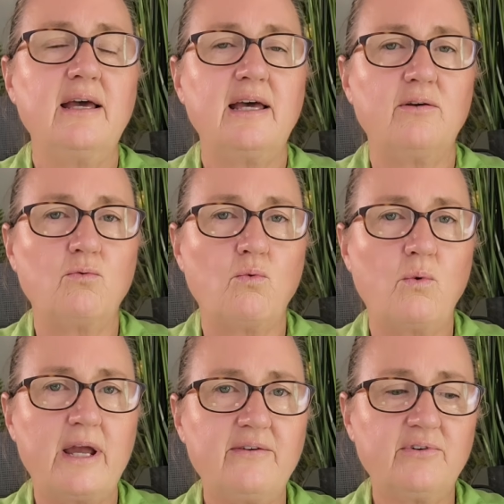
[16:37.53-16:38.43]
and
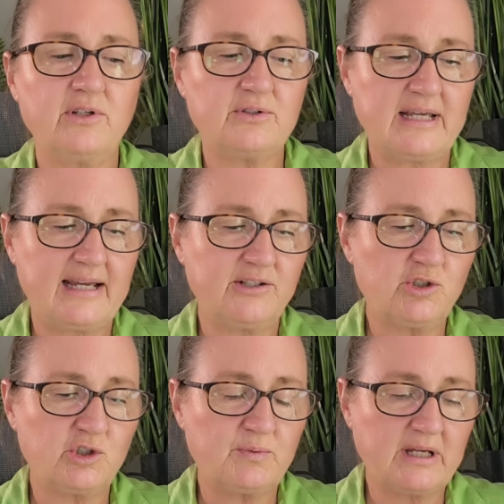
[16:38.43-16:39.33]
wait for those
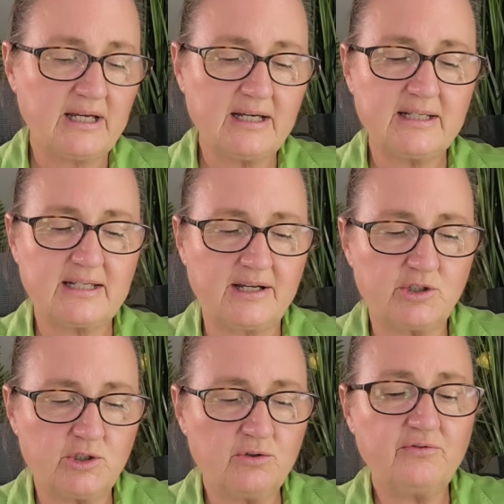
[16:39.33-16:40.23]
answers, because I
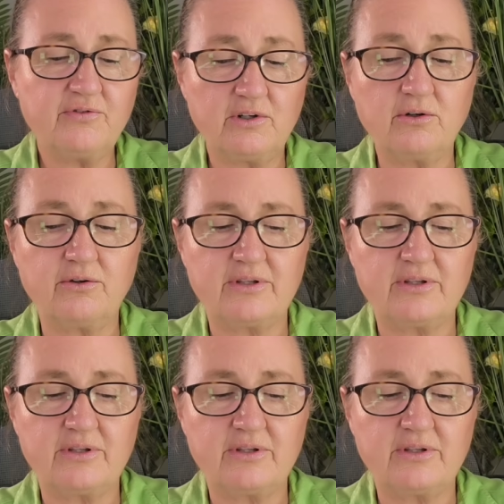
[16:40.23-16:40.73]
do feel